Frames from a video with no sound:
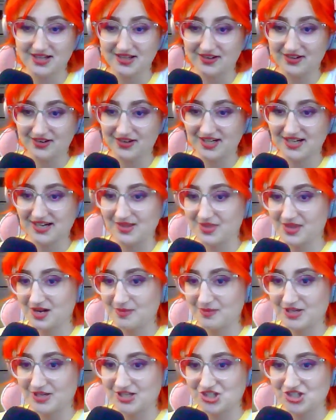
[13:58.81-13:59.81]
Okay, now that I
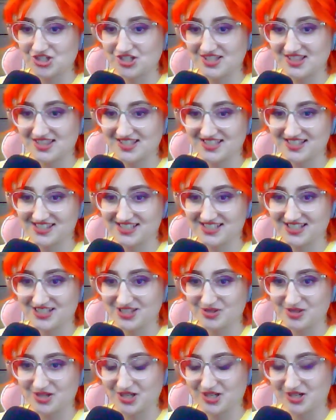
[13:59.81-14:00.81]
mention it, these lights
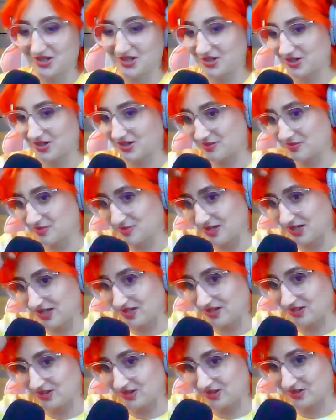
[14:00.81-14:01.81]
right here make
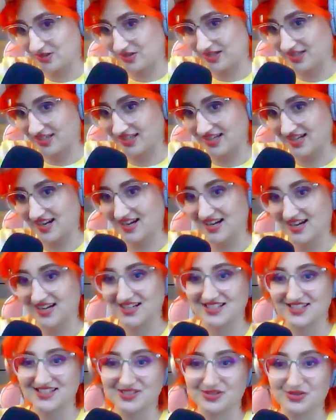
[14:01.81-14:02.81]
it look like it
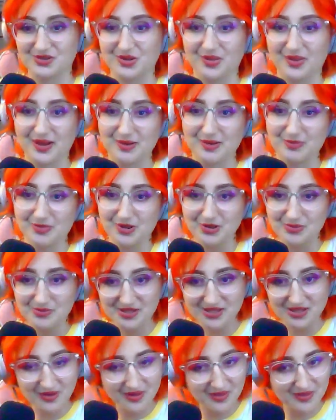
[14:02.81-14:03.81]
has little light bulbs all